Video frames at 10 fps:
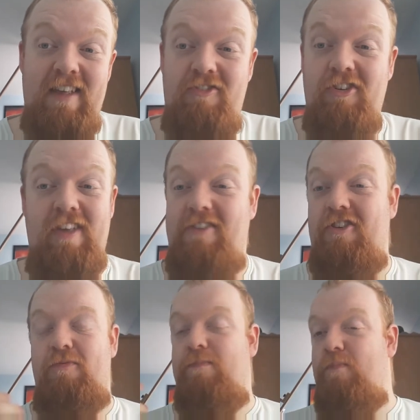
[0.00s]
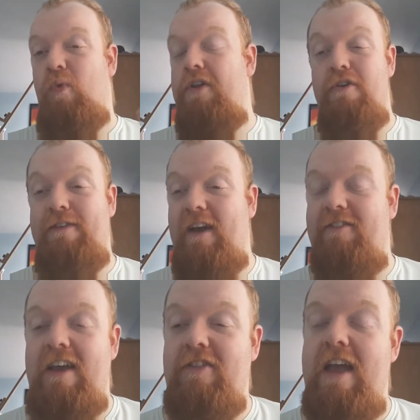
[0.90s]
It's just one of those things
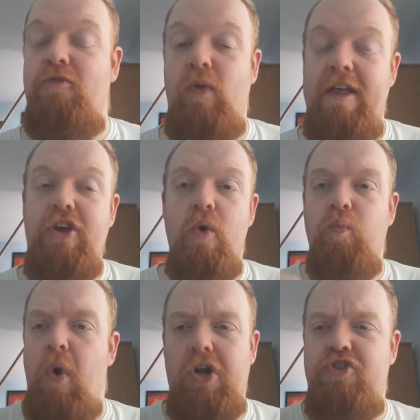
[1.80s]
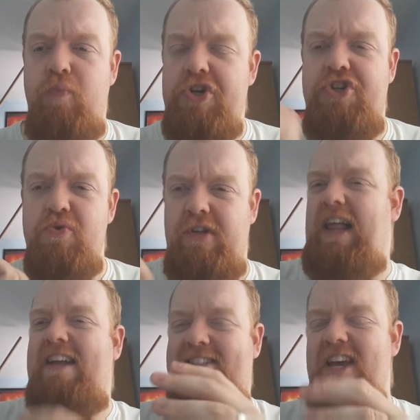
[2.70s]
that you just want to, watch those
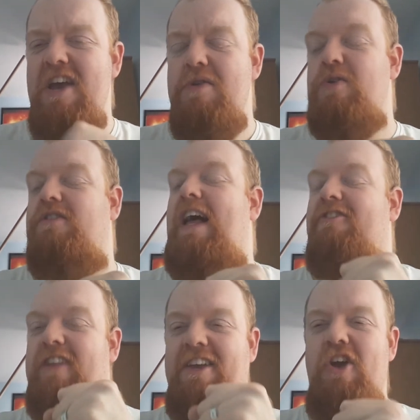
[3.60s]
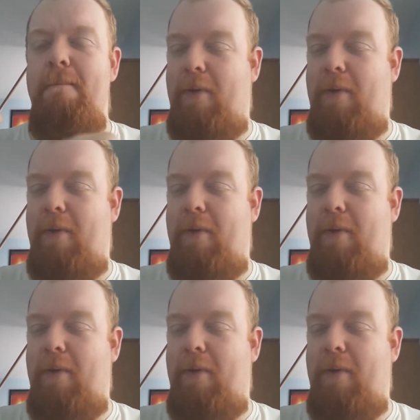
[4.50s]
last like,